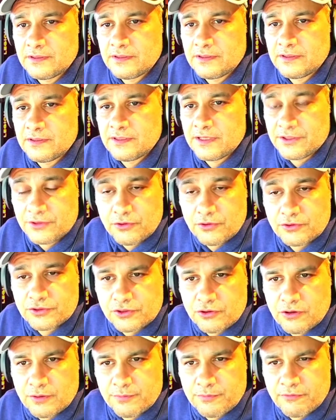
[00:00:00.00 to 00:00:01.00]
And those
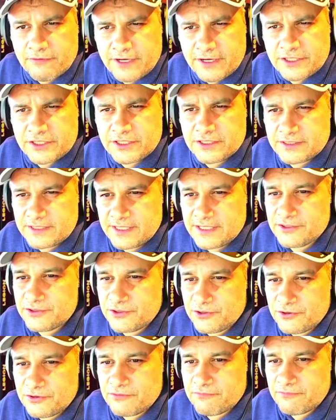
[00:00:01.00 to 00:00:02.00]
corporations then
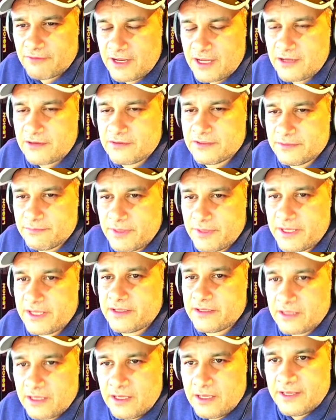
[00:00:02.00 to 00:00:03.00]
turn around and
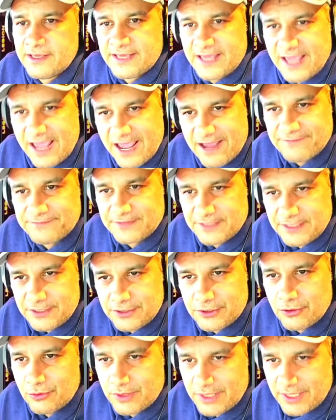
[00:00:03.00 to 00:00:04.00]
make hefty
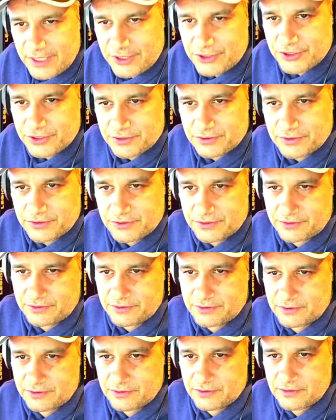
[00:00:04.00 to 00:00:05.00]
donations
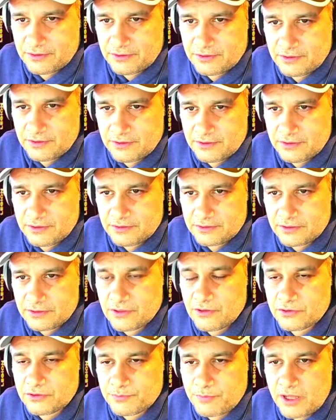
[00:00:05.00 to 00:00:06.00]
to
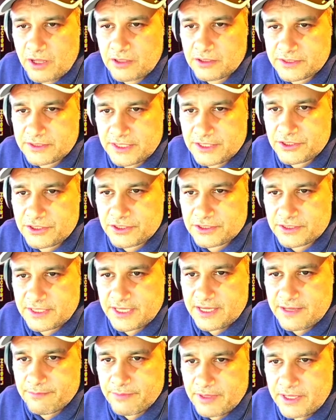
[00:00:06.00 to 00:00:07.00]
those politicians'
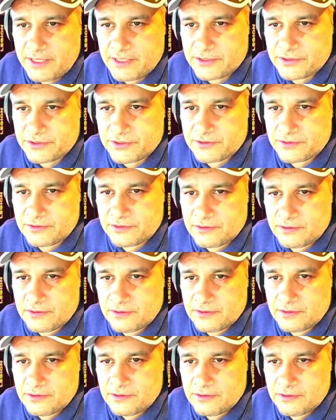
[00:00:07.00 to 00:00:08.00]
campaigns.
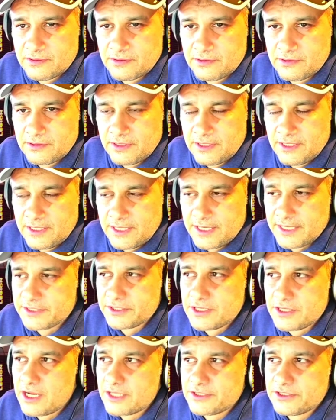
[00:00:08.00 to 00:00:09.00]
And it's
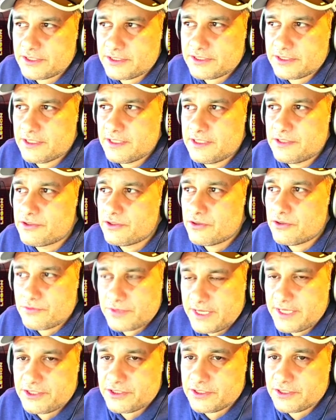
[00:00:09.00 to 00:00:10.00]
not just the
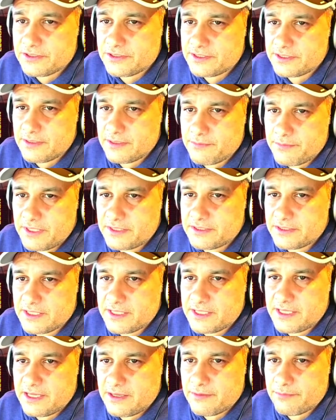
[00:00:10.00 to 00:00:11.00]
donations that they make to the
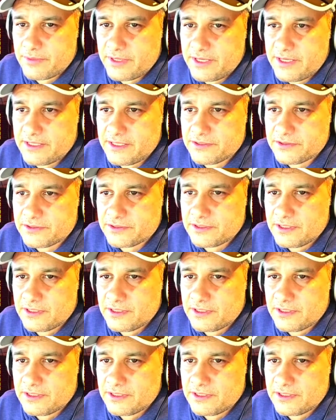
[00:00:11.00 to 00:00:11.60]
campaigns.